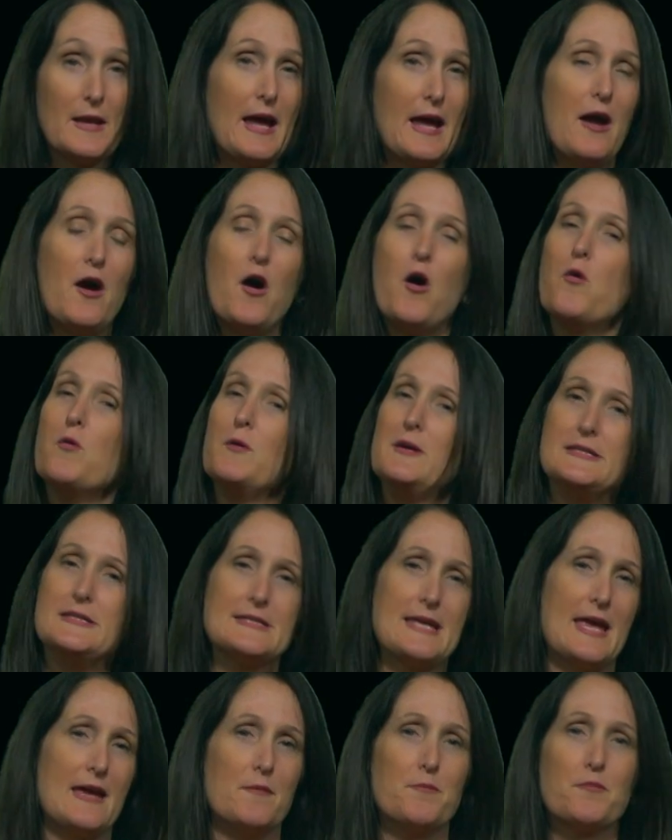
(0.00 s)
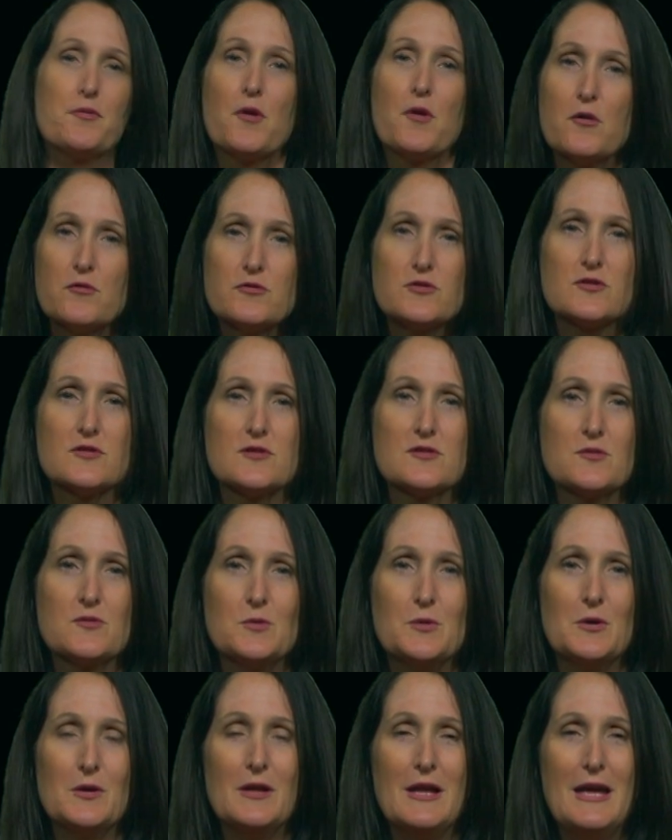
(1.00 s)
I always say approach the
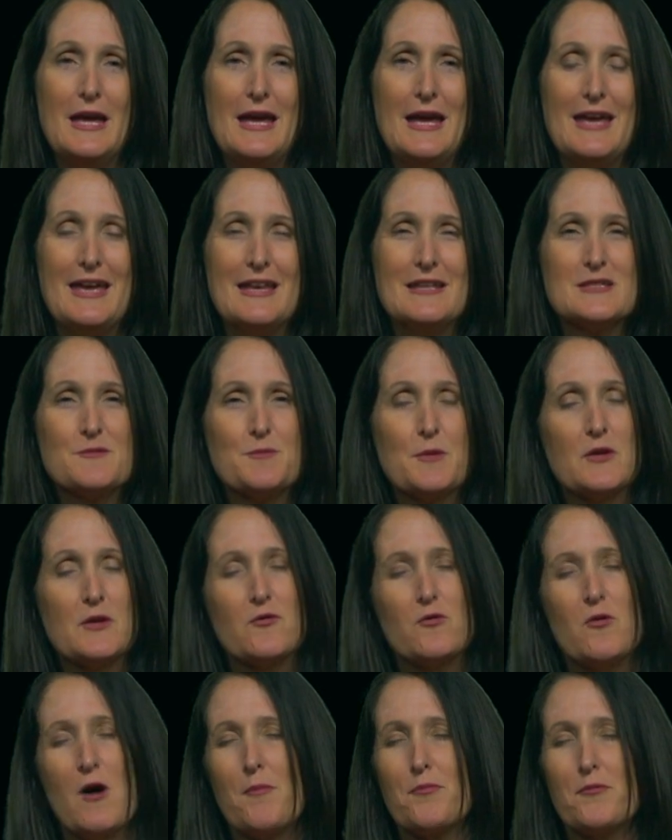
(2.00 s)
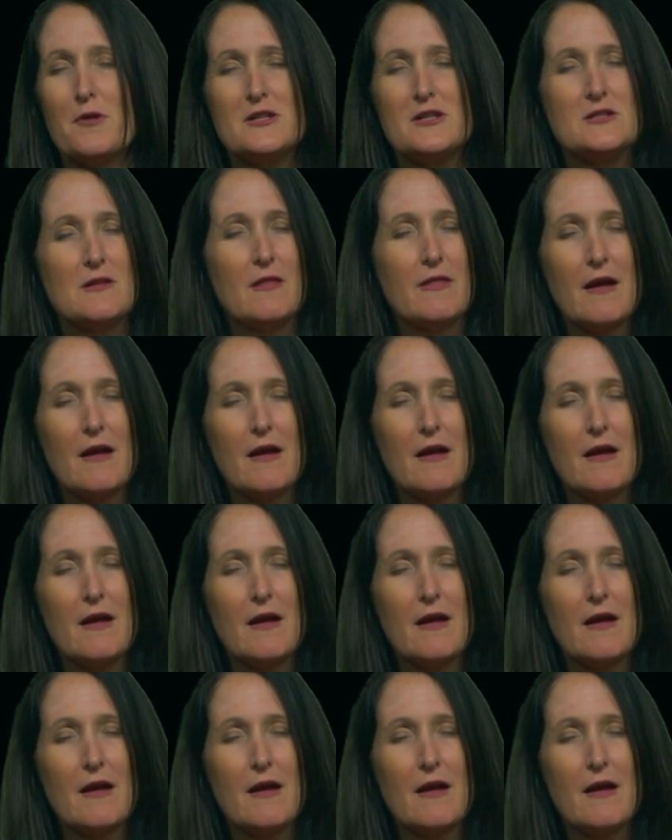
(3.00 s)
school in a spirit of cooperation.